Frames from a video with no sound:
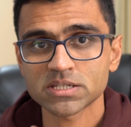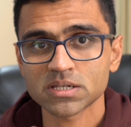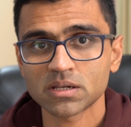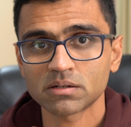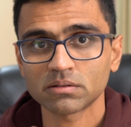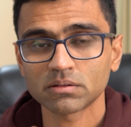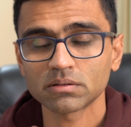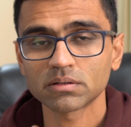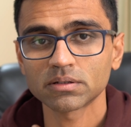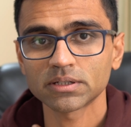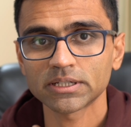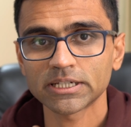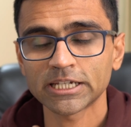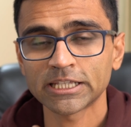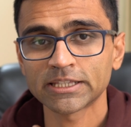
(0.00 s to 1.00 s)
channel,
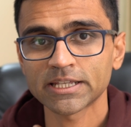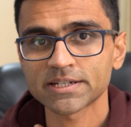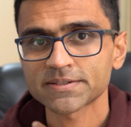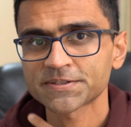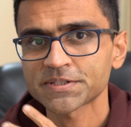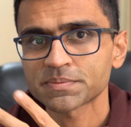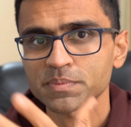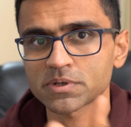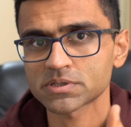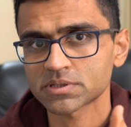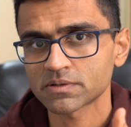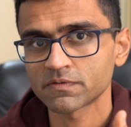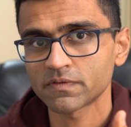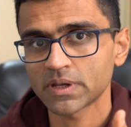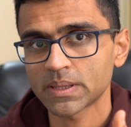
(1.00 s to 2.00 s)
and there is this
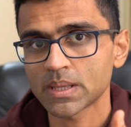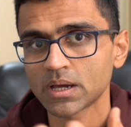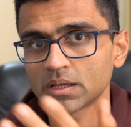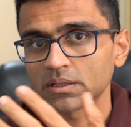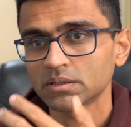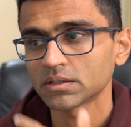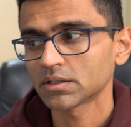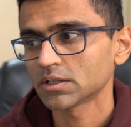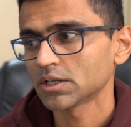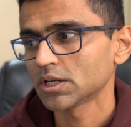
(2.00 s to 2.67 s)
person, Vedant.